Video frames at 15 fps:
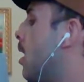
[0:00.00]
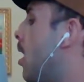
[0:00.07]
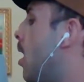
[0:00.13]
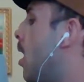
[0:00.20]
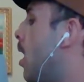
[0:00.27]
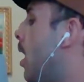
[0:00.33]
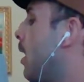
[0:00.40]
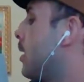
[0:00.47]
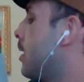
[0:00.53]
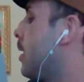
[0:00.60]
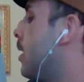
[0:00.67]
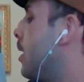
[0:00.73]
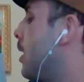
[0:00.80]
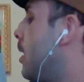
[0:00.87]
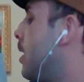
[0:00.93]

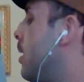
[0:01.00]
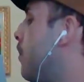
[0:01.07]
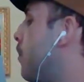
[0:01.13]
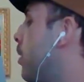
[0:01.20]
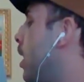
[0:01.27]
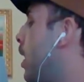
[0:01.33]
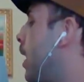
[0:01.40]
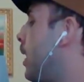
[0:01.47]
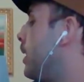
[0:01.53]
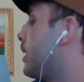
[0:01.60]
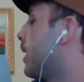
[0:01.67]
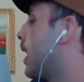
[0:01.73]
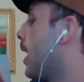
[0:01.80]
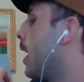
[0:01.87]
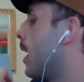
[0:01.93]
ought implies
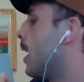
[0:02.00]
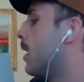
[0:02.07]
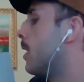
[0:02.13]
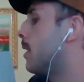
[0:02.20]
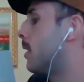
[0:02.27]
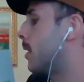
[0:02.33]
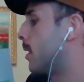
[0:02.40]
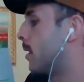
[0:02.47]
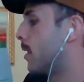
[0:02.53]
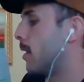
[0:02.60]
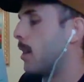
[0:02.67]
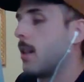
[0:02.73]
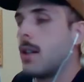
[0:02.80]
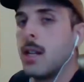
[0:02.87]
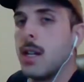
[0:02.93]
can.
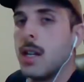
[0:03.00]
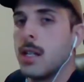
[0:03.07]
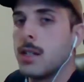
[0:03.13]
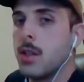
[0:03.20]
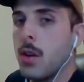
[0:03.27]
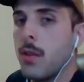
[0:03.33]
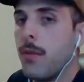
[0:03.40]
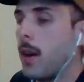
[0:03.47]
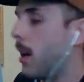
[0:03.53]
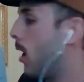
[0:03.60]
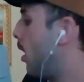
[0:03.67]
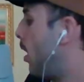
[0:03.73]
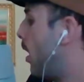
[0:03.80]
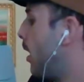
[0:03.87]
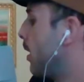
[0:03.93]
So if I
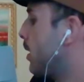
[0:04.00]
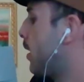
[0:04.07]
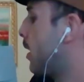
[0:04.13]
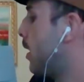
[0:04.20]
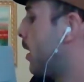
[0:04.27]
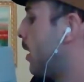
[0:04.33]
ought